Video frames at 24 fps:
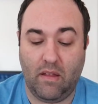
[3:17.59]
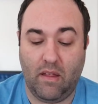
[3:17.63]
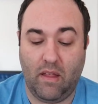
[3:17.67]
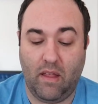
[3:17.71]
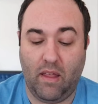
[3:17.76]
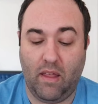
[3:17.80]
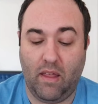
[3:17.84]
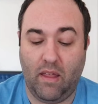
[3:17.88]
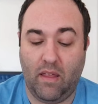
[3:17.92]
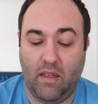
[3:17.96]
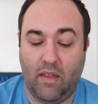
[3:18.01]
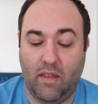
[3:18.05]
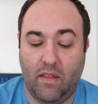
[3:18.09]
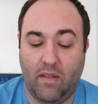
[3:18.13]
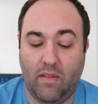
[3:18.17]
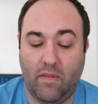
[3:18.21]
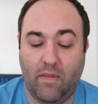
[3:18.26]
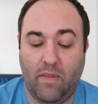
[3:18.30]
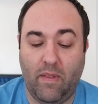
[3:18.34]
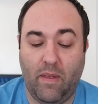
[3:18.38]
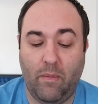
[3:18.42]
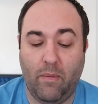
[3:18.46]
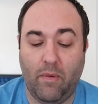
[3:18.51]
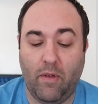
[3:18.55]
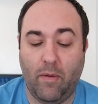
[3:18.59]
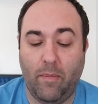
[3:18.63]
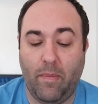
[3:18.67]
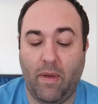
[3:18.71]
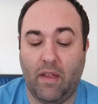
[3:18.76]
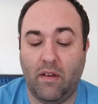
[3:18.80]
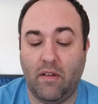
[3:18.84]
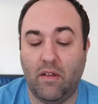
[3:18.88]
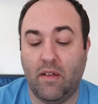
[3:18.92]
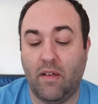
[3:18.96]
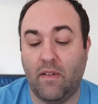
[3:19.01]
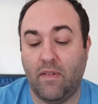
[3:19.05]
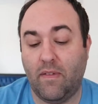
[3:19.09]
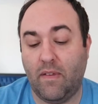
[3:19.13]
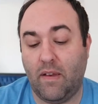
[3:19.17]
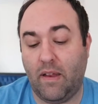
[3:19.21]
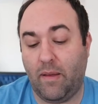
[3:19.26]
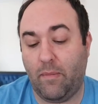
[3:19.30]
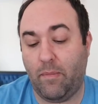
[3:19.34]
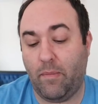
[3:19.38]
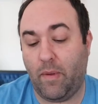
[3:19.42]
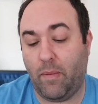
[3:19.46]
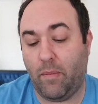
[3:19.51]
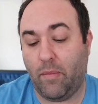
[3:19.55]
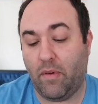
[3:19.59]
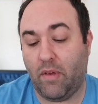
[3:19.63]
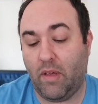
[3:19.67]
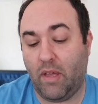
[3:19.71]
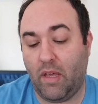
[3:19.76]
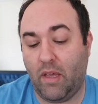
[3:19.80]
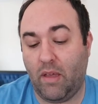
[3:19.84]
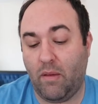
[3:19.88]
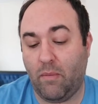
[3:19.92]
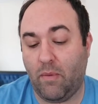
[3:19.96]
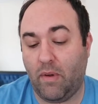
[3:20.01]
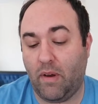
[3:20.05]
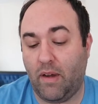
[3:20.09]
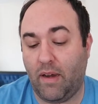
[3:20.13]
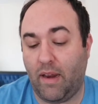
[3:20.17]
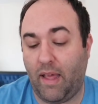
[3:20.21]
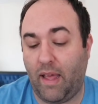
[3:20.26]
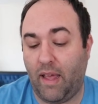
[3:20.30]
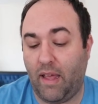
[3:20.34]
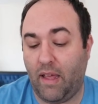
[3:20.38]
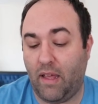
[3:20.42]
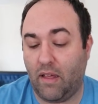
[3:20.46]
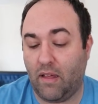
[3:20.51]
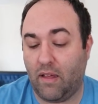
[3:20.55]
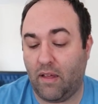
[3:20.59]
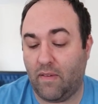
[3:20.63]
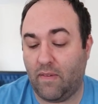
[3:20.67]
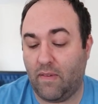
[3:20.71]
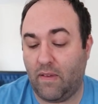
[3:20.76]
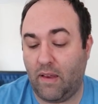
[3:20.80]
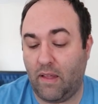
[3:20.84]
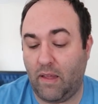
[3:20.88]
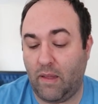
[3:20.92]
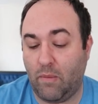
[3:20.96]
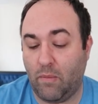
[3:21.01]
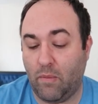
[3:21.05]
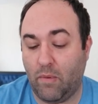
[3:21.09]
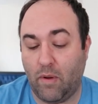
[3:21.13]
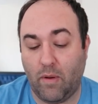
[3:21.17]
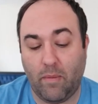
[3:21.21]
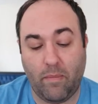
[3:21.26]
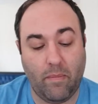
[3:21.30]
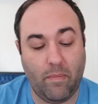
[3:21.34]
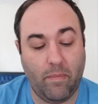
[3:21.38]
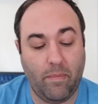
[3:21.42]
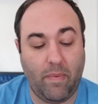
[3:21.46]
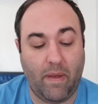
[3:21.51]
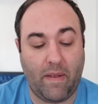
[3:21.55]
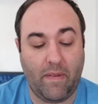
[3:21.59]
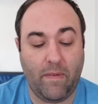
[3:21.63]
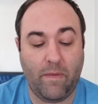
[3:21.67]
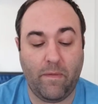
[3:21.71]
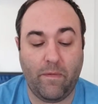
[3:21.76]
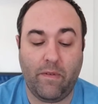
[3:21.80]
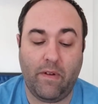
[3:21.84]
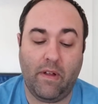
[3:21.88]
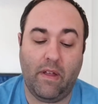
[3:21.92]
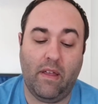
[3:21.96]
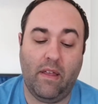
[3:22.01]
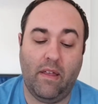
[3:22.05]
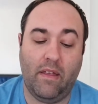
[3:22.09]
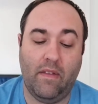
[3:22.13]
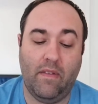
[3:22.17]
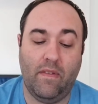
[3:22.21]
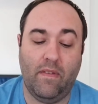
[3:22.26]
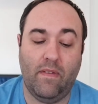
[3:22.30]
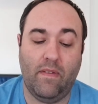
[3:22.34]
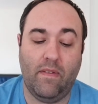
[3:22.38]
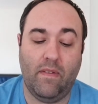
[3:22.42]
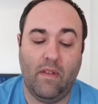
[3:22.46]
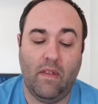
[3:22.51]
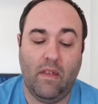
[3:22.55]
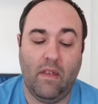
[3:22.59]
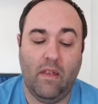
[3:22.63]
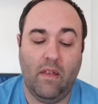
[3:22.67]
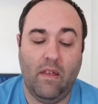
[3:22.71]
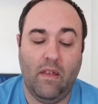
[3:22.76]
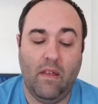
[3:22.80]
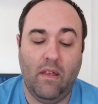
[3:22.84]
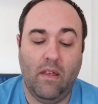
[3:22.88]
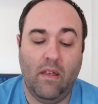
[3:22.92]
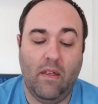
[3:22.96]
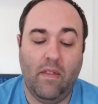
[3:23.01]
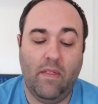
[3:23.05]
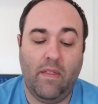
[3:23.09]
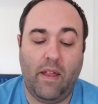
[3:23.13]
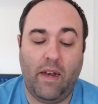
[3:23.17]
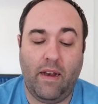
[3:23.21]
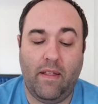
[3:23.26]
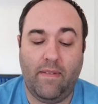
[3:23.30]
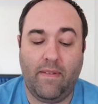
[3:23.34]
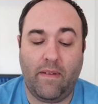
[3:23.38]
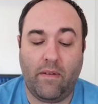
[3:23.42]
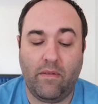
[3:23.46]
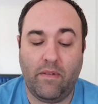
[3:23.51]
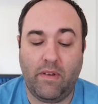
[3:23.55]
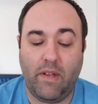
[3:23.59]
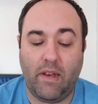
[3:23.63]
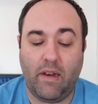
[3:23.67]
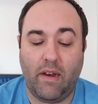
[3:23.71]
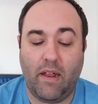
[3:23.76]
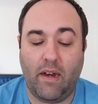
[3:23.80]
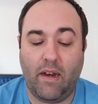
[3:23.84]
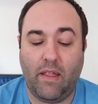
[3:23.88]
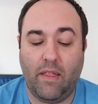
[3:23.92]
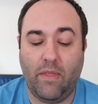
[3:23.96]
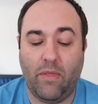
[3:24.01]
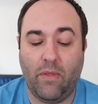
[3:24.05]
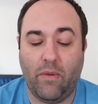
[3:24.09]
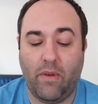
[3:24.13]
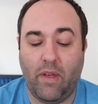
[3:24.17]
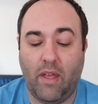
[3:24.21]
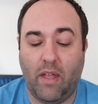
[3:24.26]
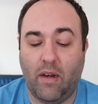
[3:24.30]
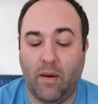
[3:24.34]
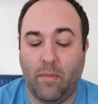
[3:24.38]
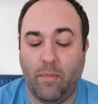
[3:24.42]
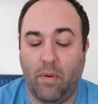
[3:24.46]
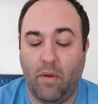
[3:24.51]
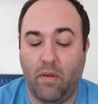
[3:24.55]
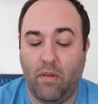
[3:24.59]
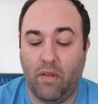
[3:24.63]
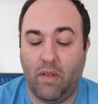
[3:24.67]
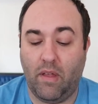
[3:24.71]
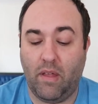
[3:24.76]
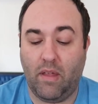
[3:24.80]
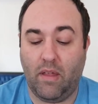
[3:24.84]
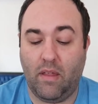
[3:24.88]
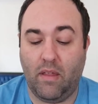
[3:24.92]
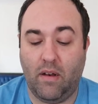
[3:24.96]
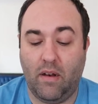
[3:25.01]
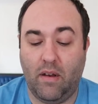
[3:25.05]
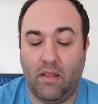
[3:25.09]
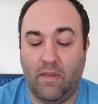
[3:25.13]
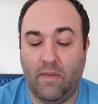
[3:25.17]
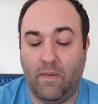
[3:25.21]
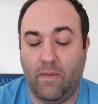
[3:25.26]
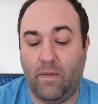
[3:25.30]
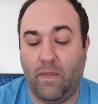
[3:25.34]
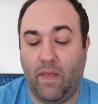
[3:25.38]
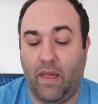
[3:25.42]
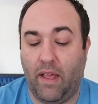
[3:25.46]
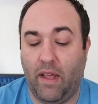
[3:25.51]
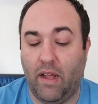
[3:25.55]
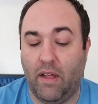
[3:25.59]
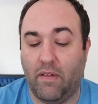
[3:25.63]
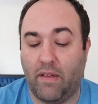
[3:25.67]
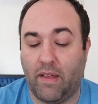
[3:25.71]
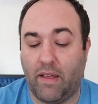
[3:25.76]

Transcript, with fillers: And then we go back to Constantine memory, where Nat and Constantine were best friends then in 1793, Napoleon is there.